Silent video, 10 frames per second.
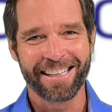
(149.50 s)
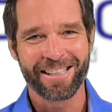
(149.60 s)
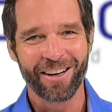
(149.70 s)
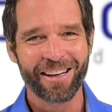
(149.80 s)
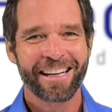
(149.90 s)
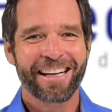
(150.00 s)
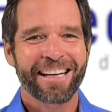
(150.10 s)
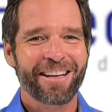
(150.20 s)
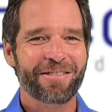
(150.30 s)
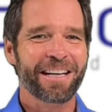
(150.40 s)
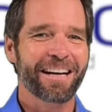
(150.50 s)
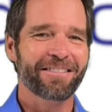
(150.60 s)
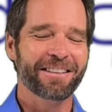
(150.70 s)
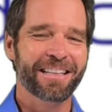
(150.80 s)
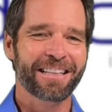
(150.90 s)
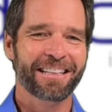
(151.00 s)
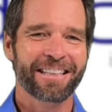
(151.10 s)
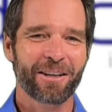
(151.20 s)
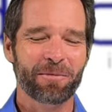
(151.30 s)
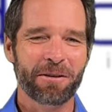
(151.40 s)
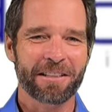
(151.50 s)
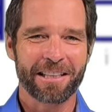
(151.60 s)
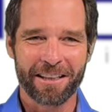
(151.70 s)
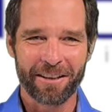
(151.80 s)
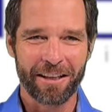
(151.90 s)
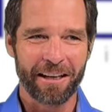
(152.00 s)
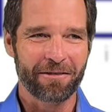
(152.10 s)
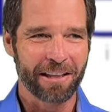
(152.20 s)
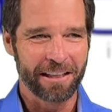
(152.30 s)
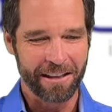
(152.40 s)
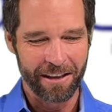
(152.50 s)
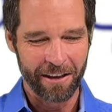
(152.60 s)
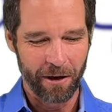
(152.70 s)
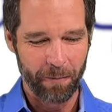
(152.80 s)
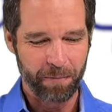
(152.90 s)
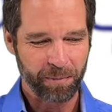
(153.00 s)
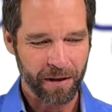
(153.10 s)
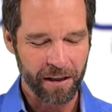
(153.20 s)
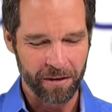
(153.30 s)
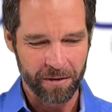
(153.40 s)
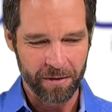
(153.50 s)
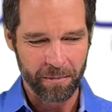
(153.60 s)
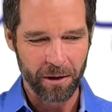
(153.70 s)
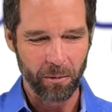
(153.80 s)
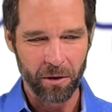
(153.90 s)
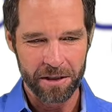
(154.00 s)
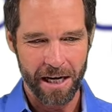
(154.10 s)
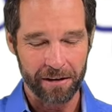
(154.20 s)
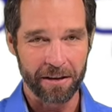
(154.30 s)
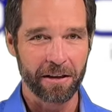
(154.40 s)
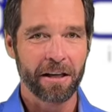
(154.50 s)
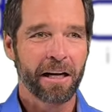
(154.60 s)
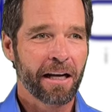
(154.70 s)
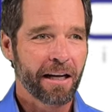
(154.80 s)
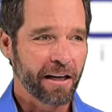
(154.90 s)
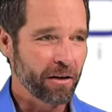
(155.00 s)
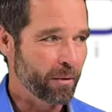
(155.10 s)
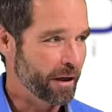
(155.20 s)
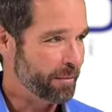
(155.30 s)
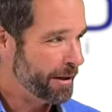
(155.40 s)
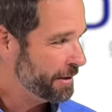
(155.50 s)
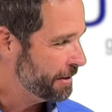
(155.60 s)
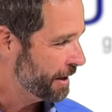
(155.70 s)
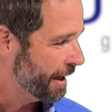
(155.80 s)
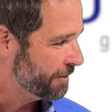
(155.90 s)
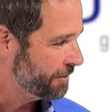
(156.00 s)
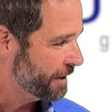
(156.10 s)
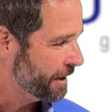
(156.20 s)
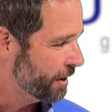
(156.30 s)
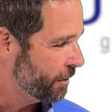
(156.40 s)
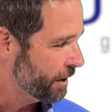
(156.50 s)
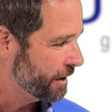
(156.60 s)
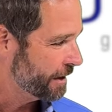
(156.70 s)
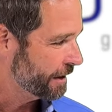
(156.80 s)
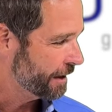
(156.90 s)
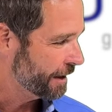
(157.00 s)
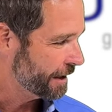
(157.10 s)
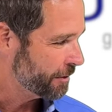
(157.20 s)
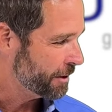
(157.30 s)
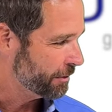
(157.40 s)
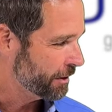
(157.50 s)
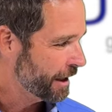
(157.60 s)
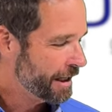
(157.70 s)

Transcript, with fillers: so if you have a, you know, movie theater and you have like the, um, you know, the, the billboards out there and you want to maybe have a video where you can let the people